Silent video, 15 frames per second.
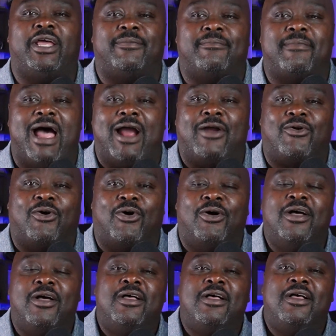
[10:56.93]
mackerel,
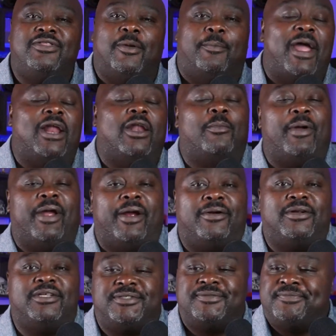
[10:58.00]
the Baylor Bears.